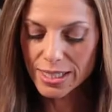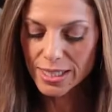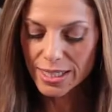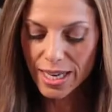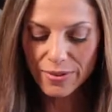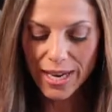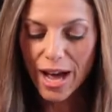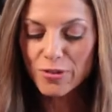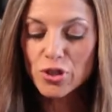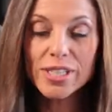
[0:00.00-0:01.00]
that doesn't have an
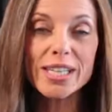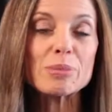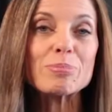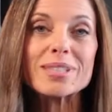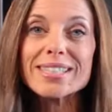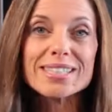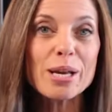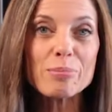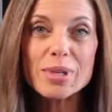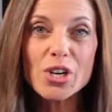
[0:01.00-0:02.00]
aftertaste, please
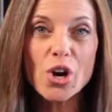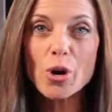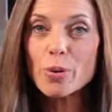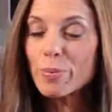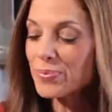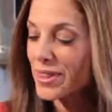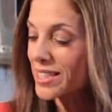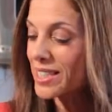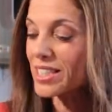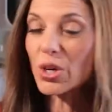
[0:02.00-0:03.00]
let me know.
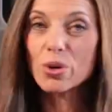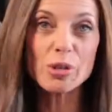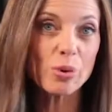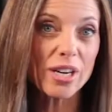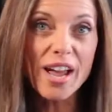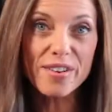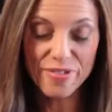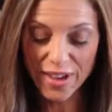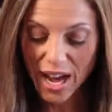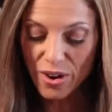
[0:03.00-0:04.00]
This is the only one I have
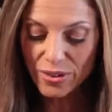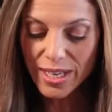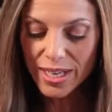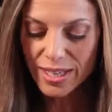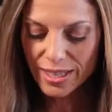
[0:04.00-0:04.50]
found